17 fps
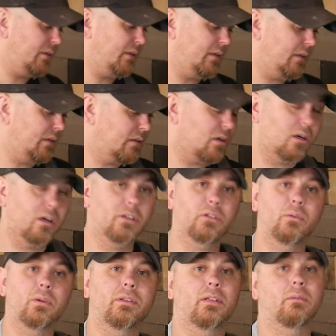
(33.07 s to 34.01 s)
the
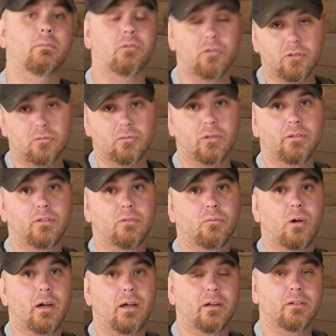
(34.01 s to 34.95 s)
conduit that I'm going to run the
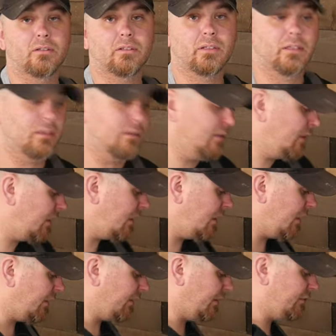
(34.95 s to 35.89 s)
wires in,
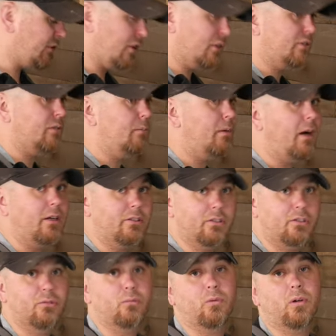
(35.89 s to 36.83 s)
the junction
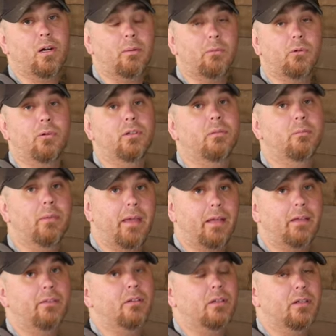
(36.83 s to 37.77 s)
boxes where I'm going to
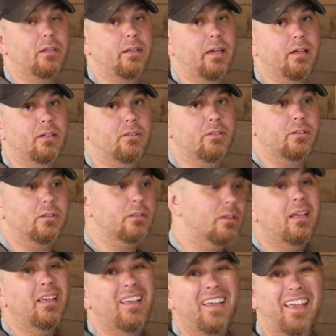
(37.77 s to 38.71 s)
make the connections,
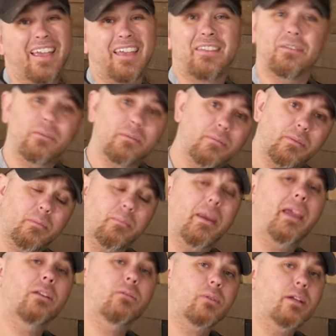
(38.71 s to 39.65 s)
and the
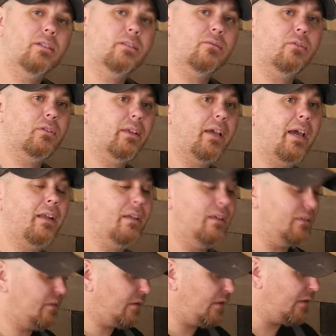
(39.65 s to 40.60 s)
main reason for that
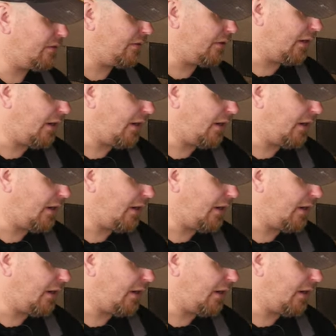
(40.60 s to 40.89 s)
is the